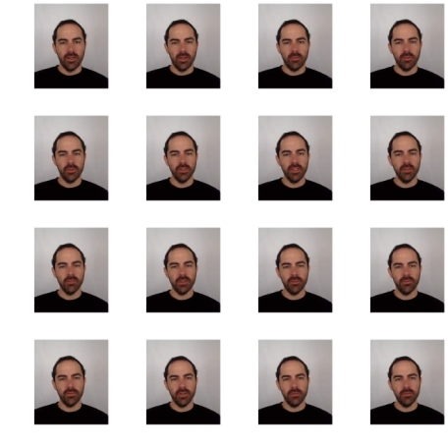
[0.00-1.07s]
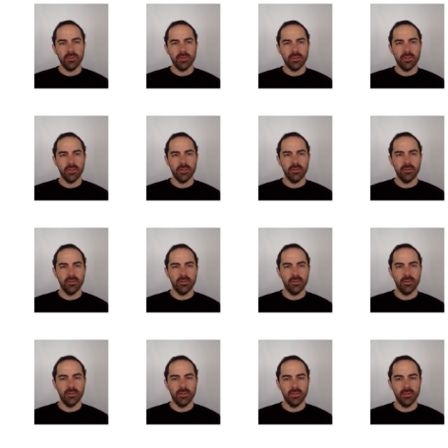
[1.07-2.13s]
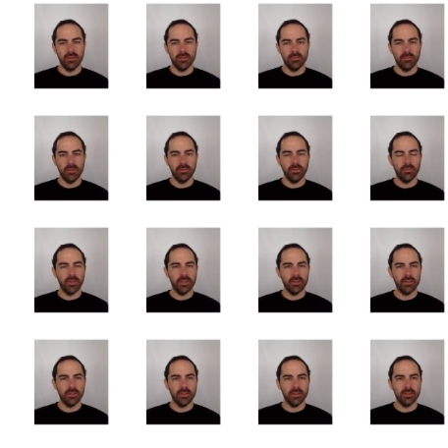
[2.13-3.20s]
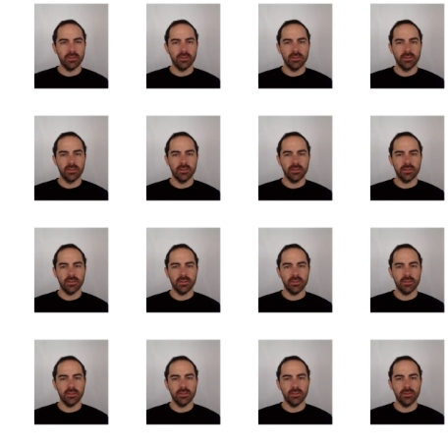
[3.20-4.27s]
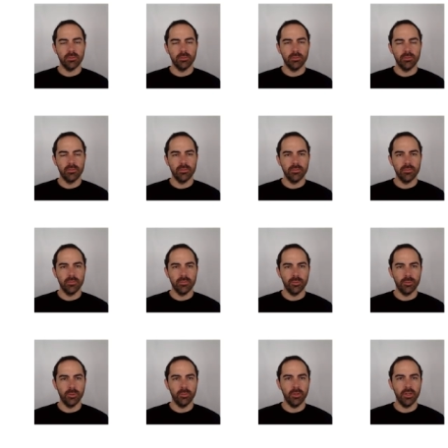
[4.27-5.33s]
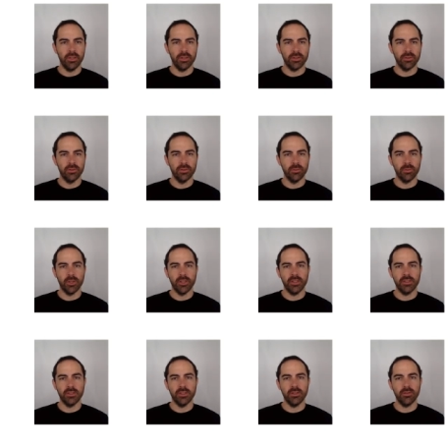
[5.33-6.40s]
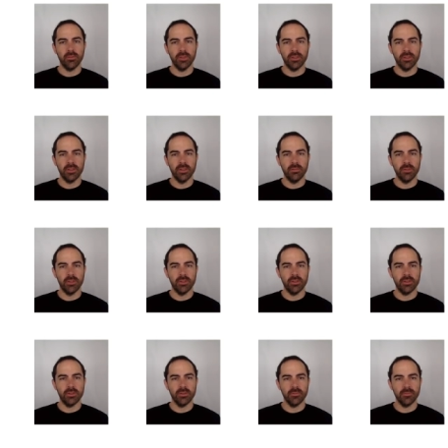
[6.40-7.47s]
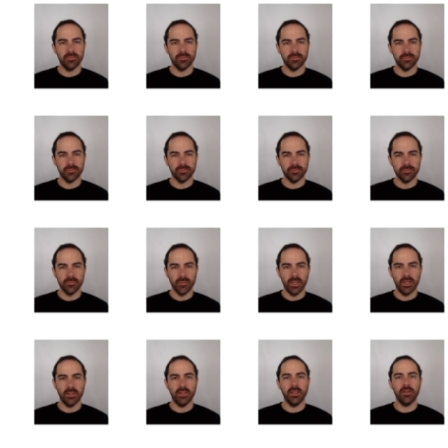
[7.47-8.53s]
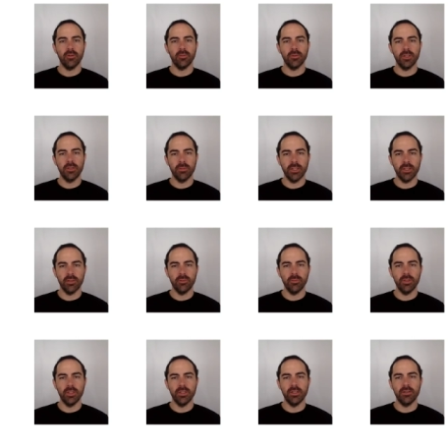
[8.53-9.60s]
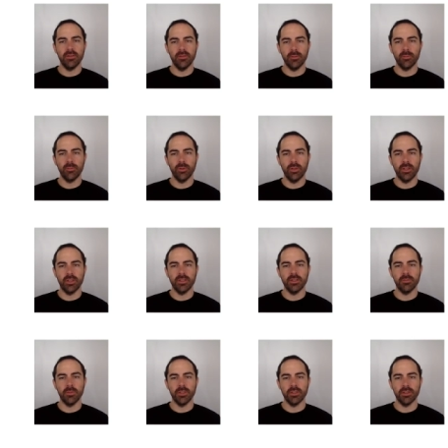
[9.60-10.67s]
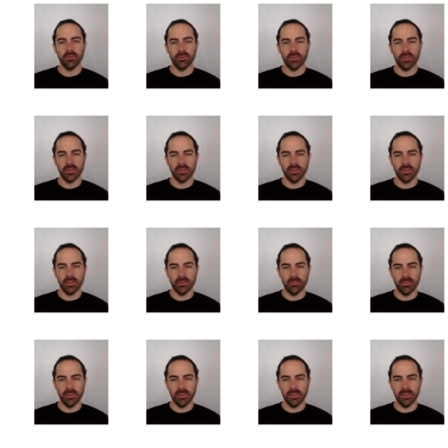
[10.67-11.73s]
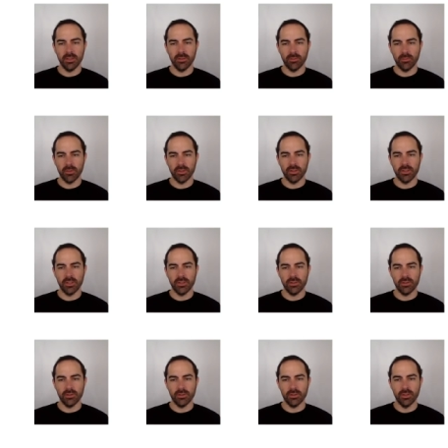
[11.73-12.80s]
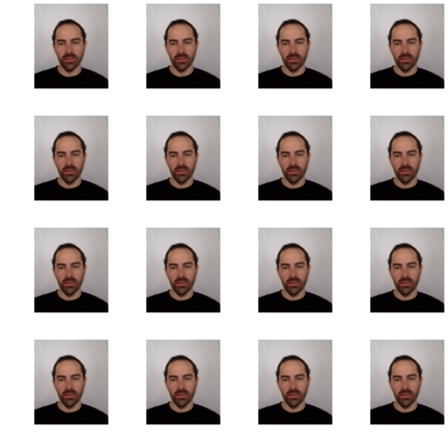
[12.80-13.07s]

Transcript: Among the event frames, uh, there's maybe one that uh, it's more popular. It's called the brightness increment images, and they are obtained by accumulating event polarities pixel-wise. These are basically the representations